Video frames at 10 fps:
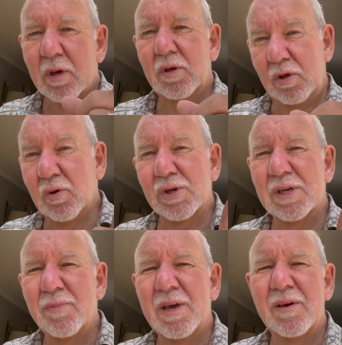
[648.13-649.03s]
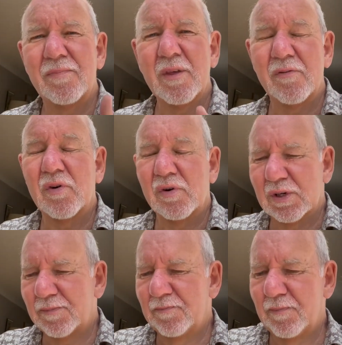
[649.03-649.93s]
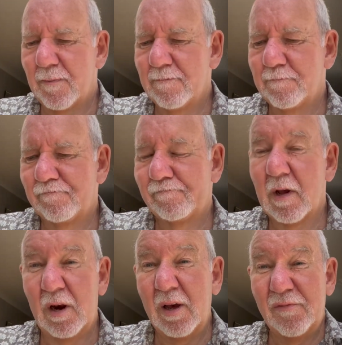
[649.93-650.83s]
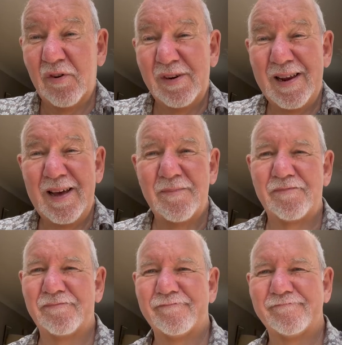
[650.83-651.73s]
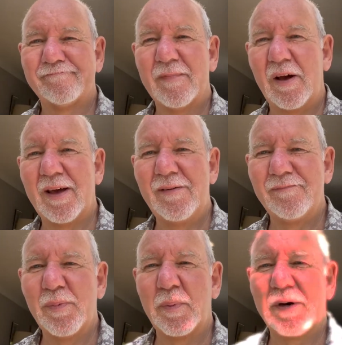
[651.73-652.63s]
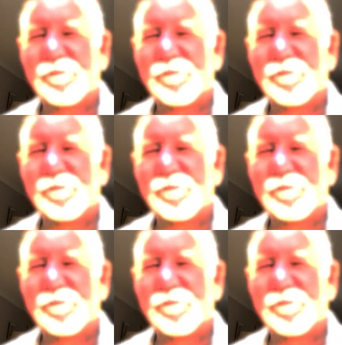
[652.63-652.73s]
You'll see me, of course. Like you've done today. Okay, bye-bye.